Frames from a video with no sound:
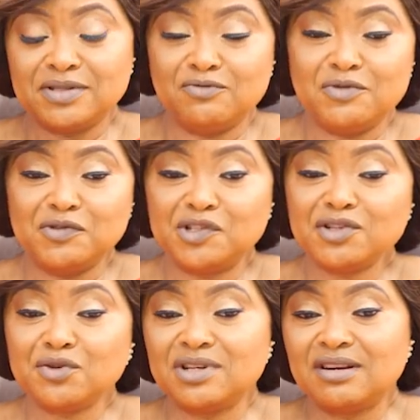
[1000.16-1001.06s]
we'll
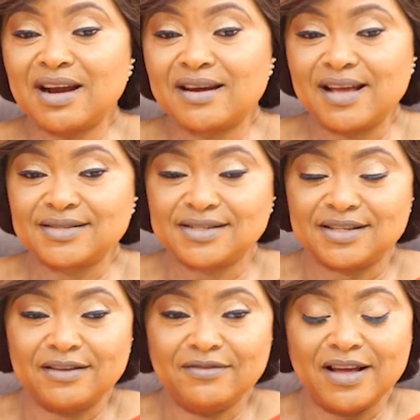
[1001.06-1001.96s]
just hold it right there,
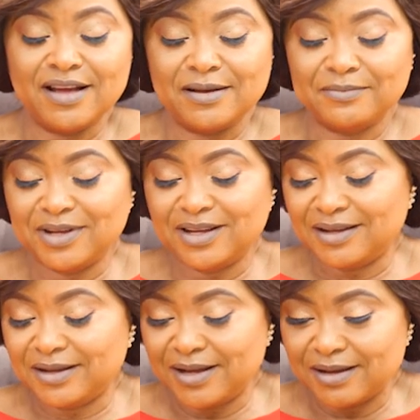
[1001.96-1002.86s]
Steve,
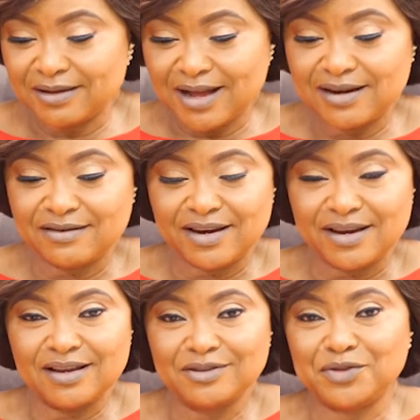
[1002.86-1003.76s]

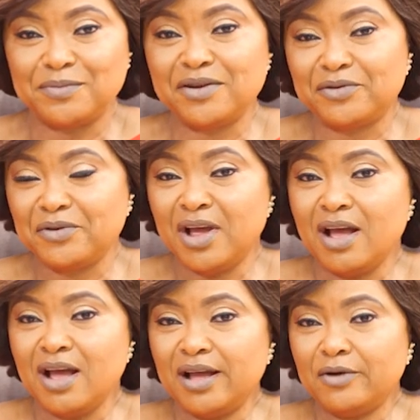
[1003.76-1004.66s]
Kadiri, Zubairu.
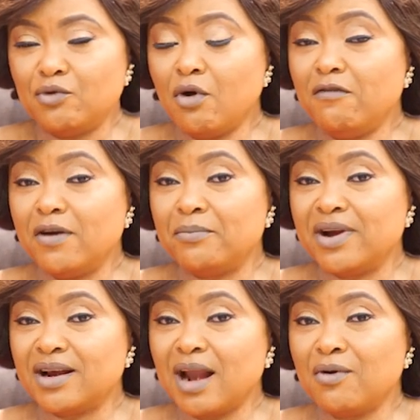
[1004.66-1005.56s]
We'll call for a
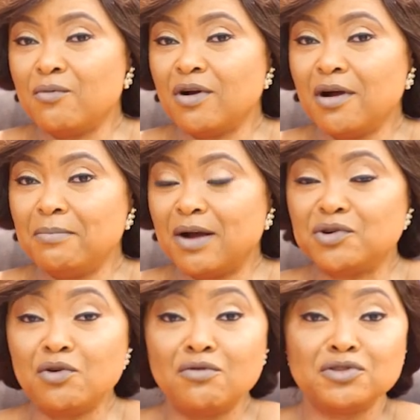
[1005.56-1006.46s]
break now. When we come back, we
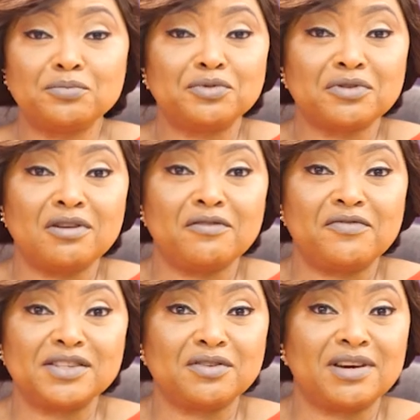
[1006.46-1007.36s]
don't want to put all of
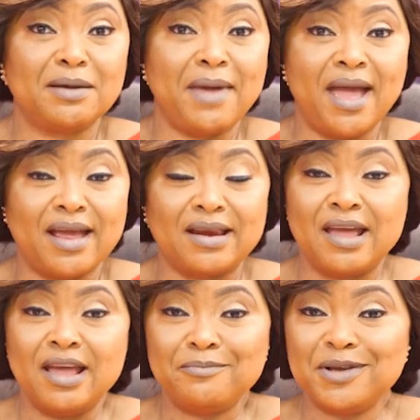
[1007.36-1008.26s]
this on the man,
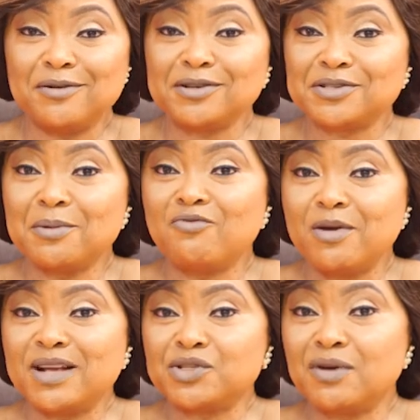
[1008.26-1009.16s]
because some
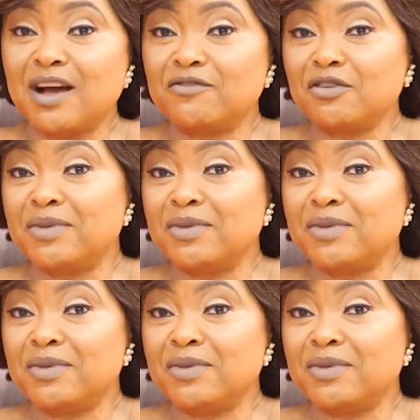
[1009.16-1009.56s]
women too have not